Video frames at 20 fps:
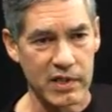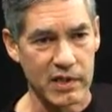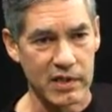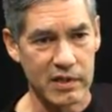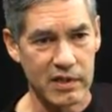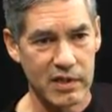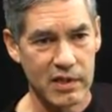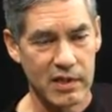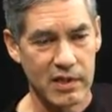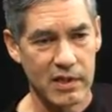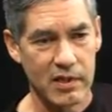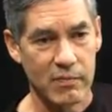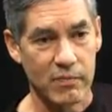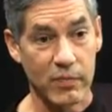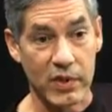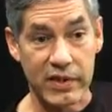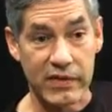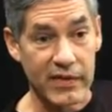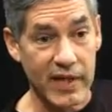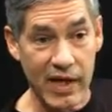Mm-hmm.
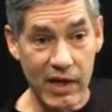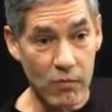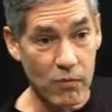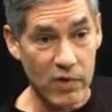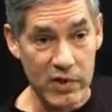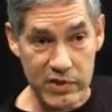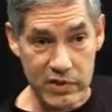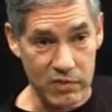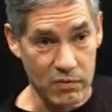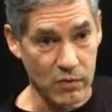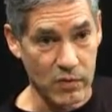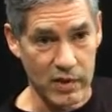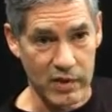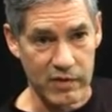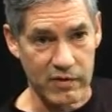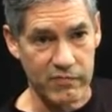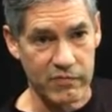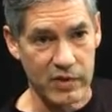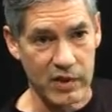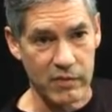But that wasn't one of
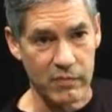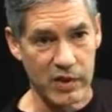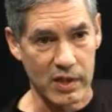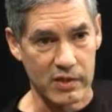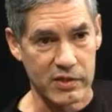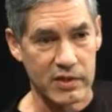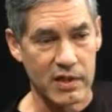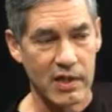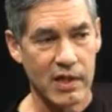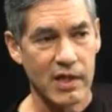the fundamentals.